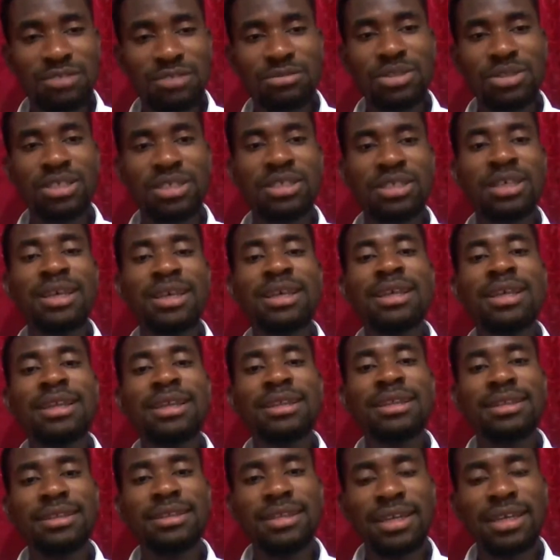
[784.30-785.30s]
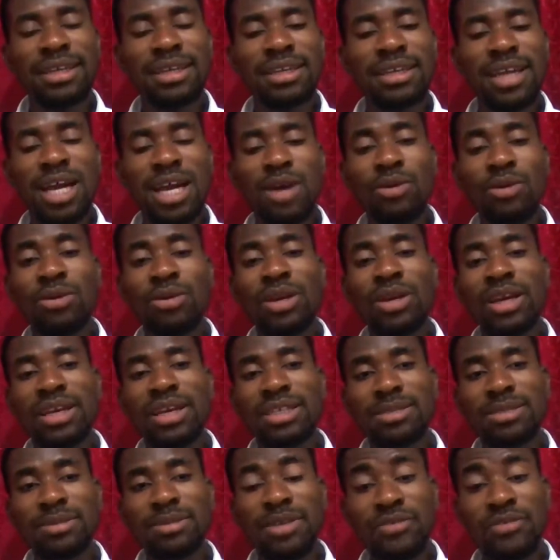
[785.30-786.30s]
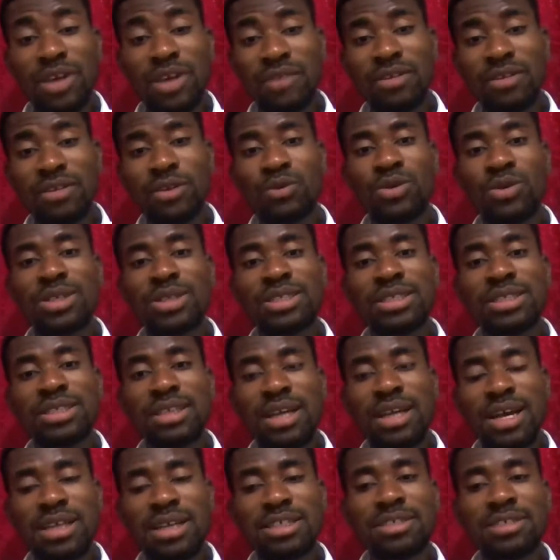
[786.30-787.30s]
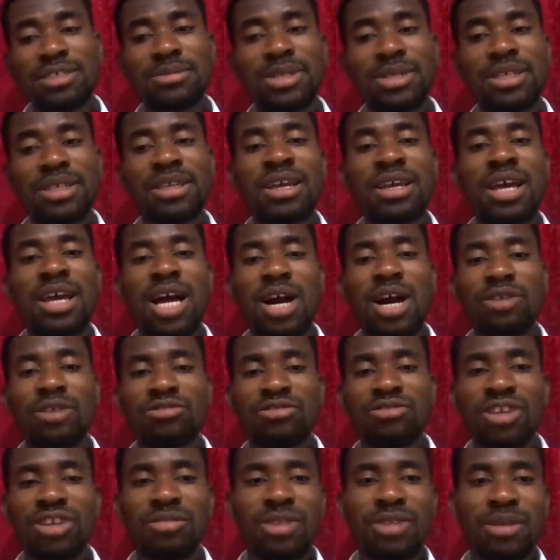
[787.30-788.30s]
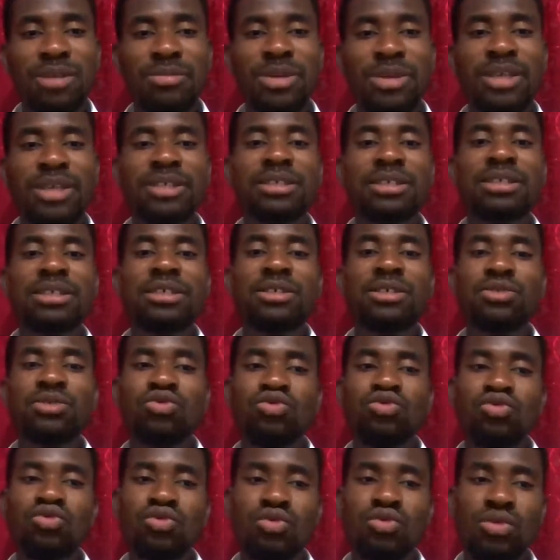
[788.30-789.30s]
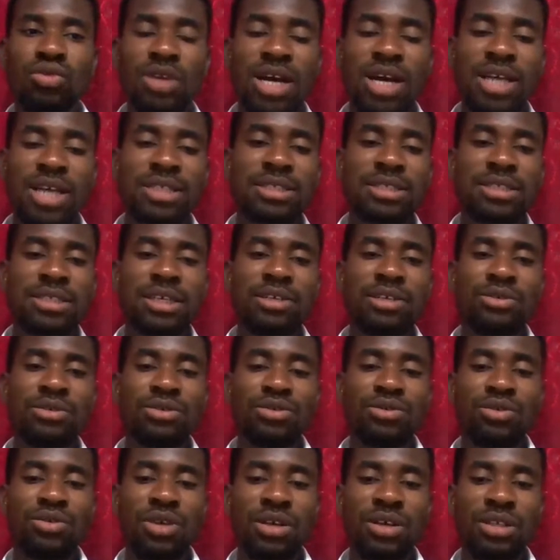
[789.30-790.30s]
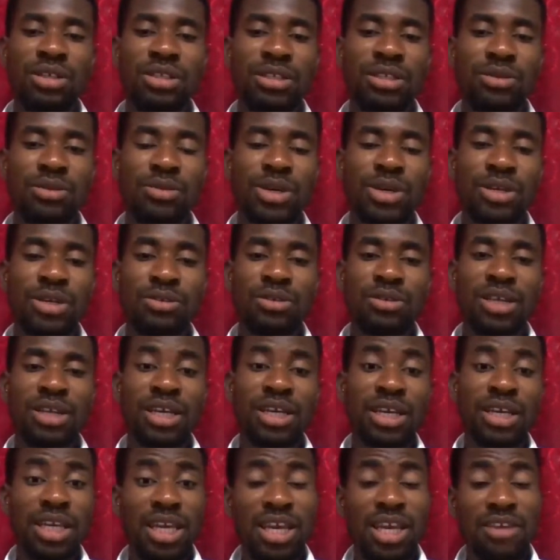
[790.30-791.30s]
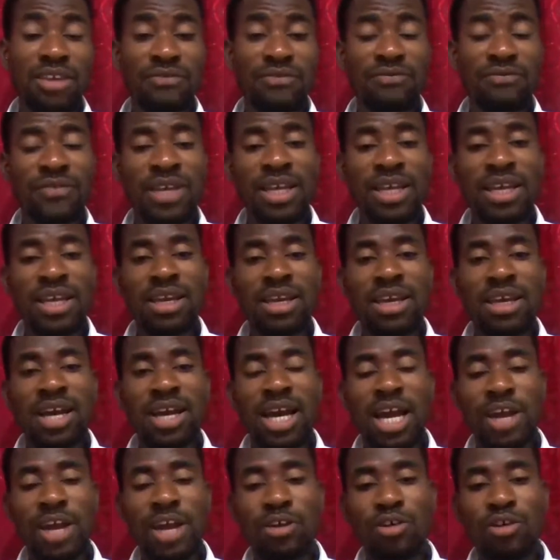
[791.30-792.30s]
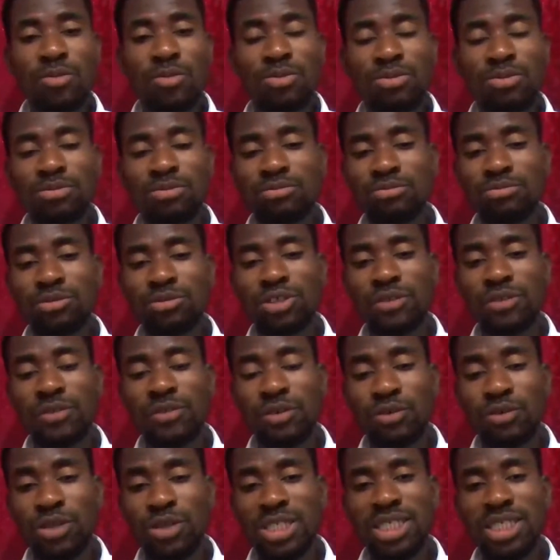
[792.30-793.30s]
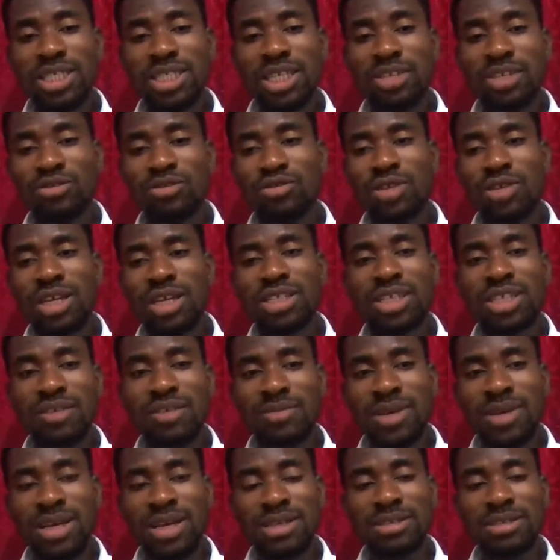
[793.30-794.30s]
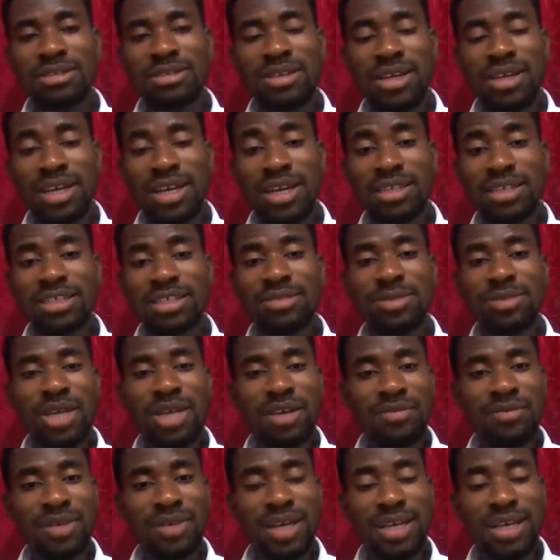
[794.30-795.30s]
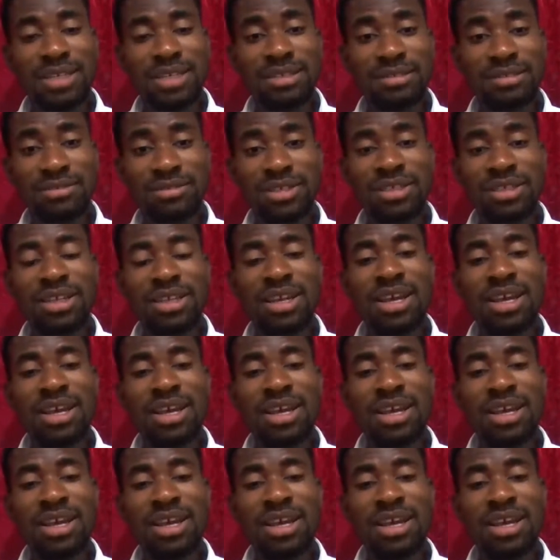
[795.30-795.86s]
me. Then if you have any questions, ask me. I'll try my best to answer you the way you like. If I hope most of the questions that you guys have been asking me, I've been answering.